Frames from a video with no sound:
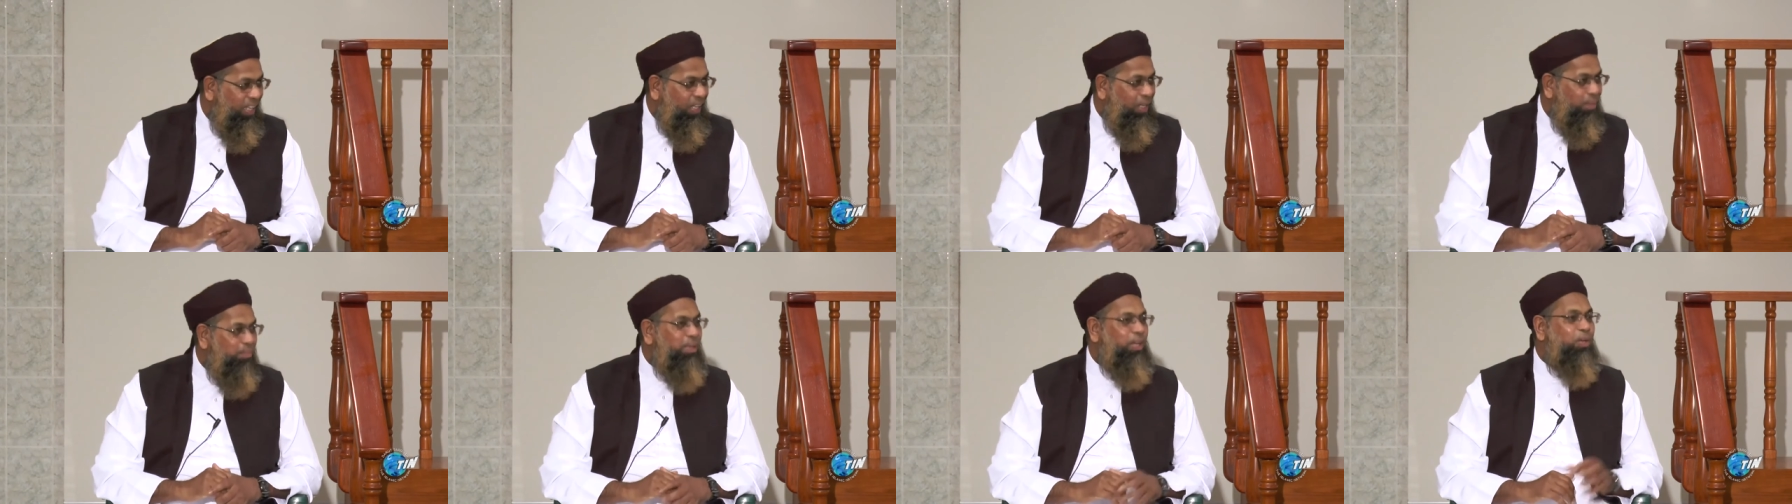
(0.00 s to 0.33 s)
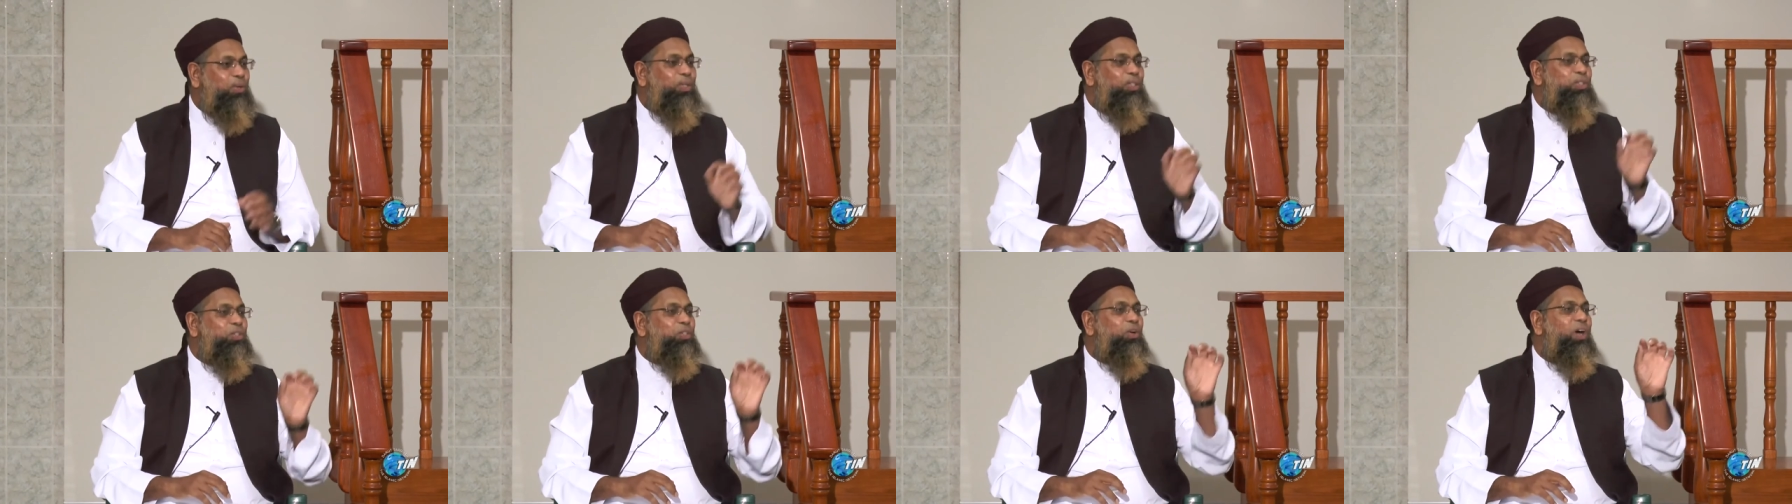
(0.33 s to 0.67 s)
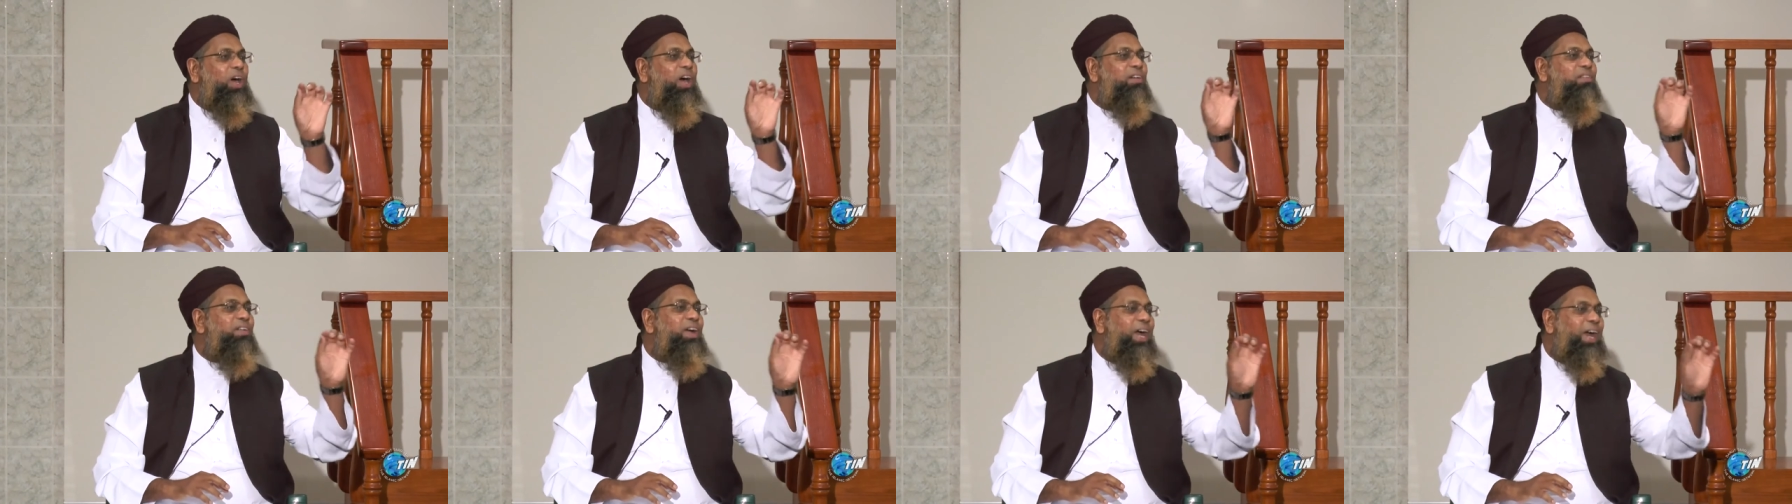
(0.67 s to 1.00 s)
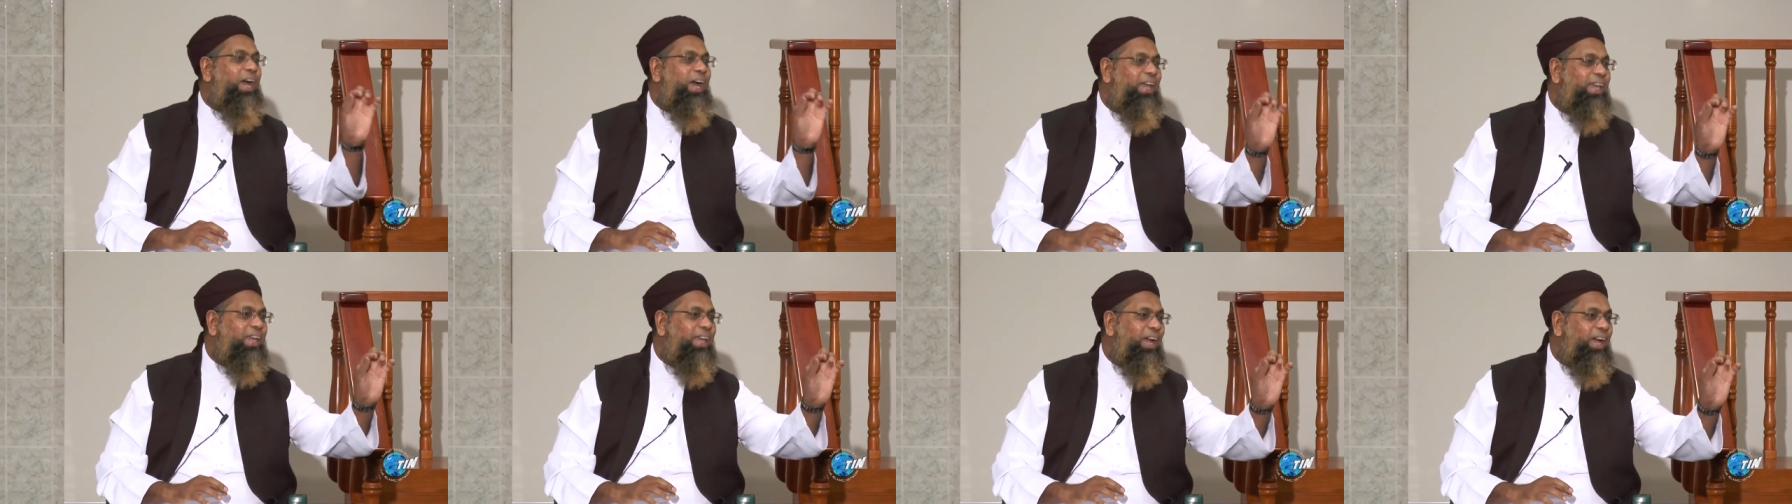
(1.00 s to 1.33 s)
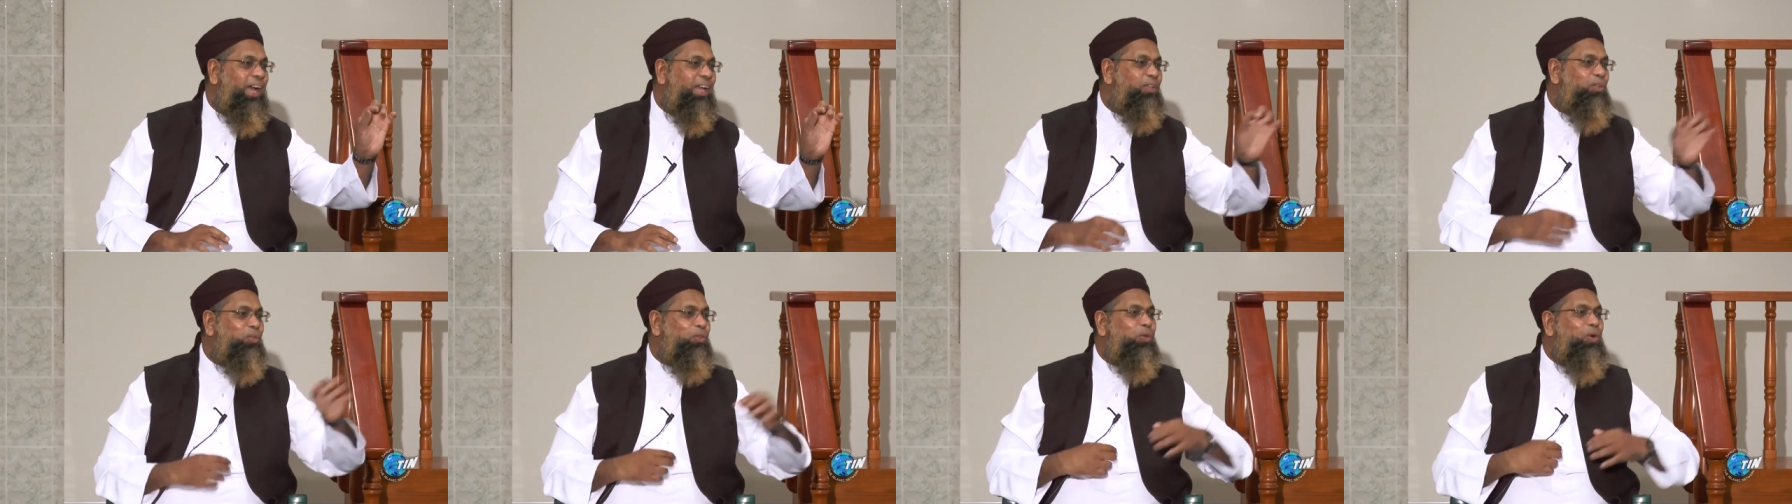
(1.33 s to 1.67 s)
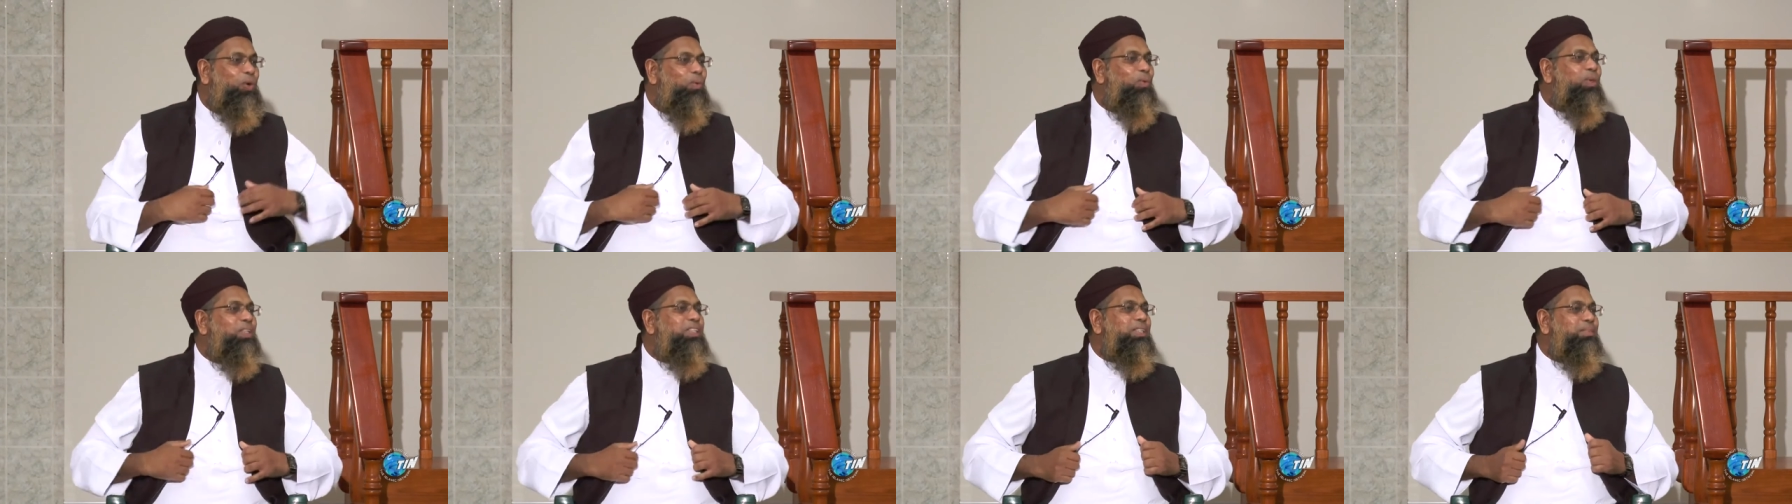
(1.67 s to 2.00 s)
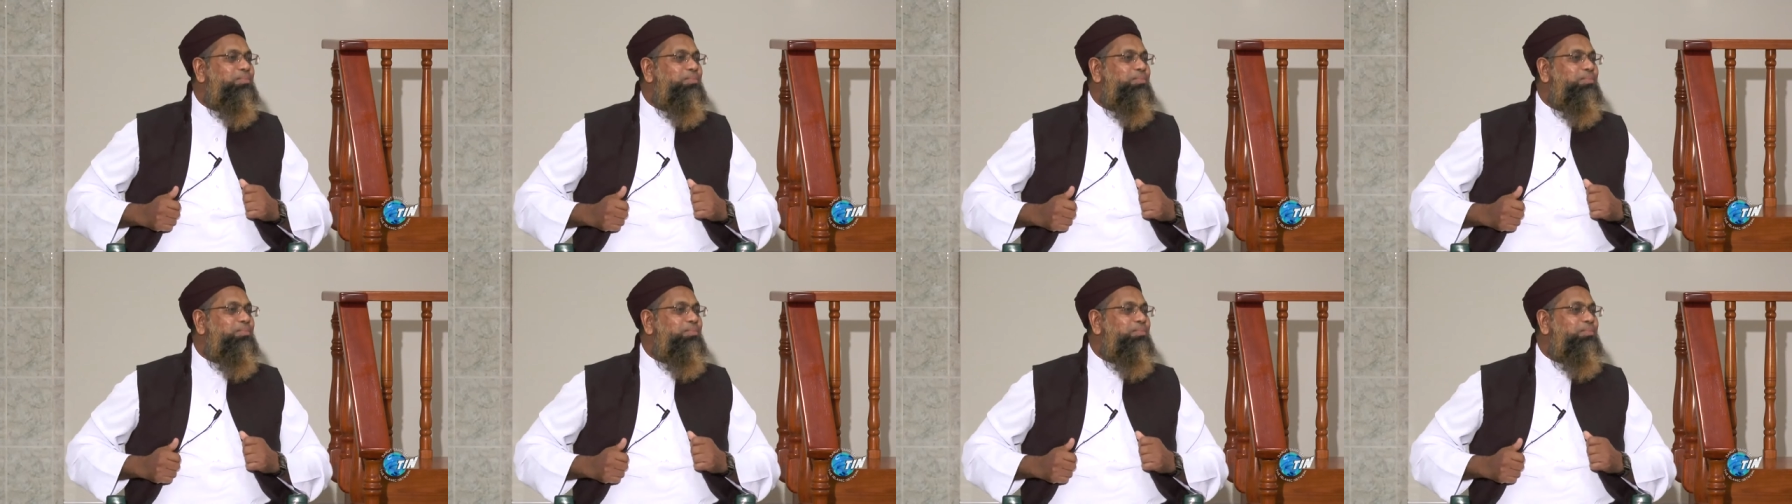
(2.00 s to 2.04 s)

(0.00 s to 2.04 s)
Because you have haya. You don't want